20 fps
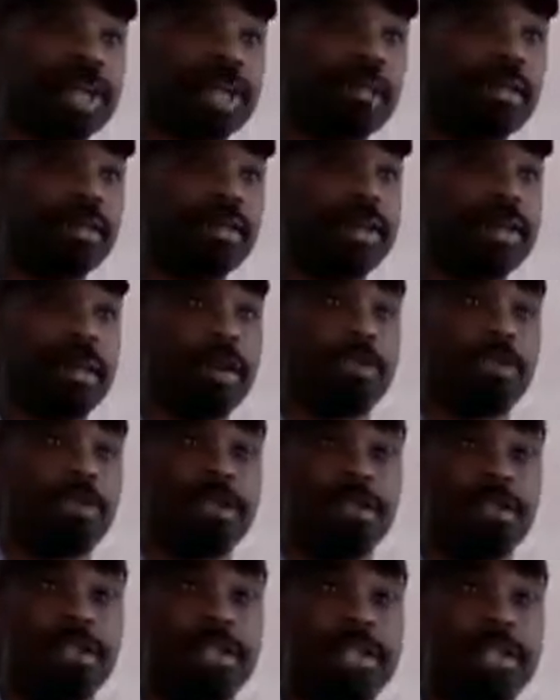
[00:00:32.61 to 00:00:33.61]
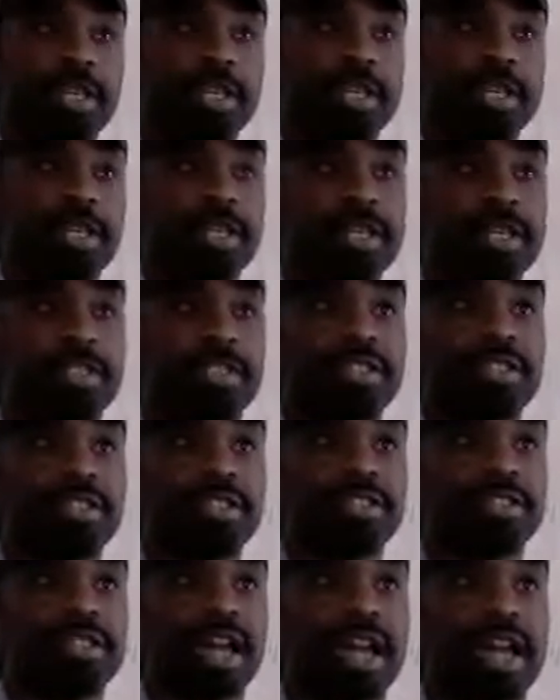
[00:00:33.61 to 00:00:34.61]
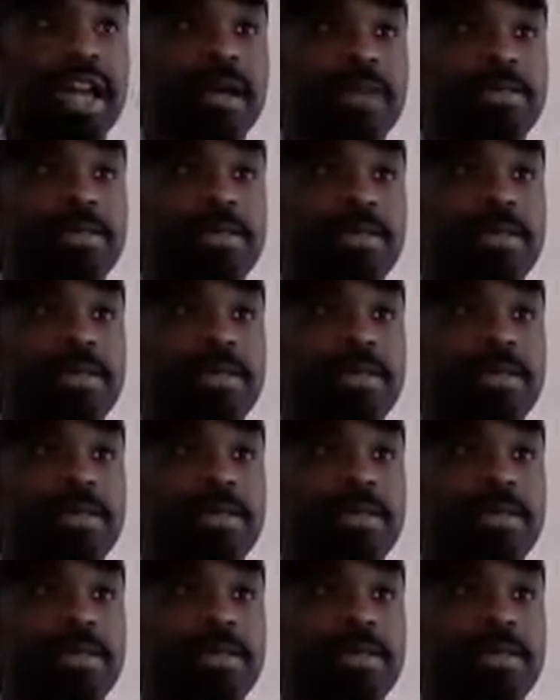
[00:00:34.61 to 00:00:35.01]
I remember I worked a summer job